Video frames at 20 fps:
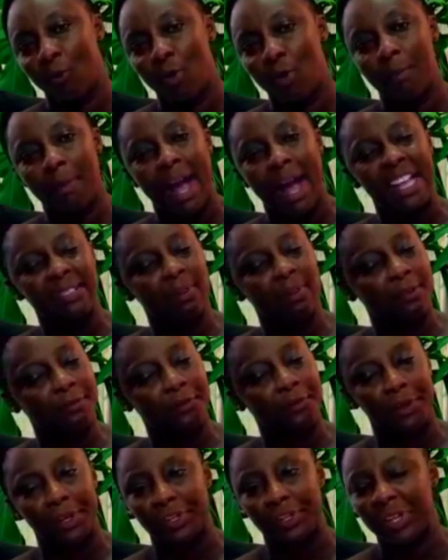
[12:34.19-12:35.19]
When my husband
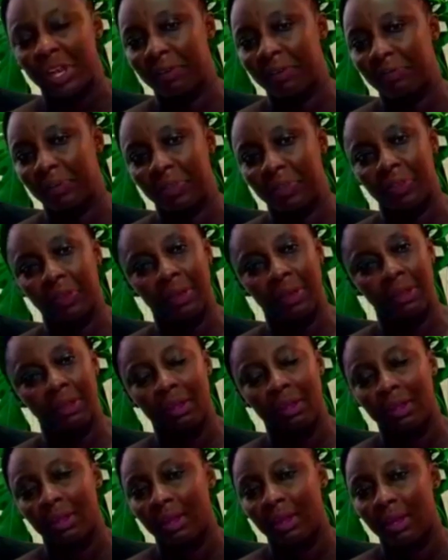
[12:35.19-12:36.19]
finished
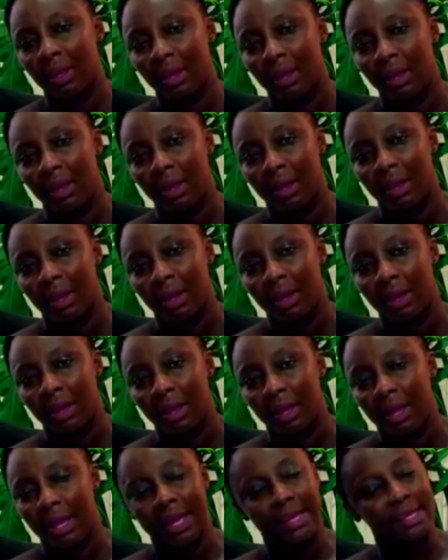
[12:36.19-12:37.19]
everything
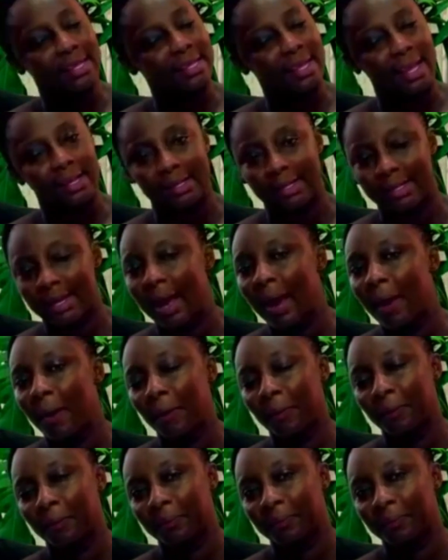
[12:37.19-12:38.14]
and sat down,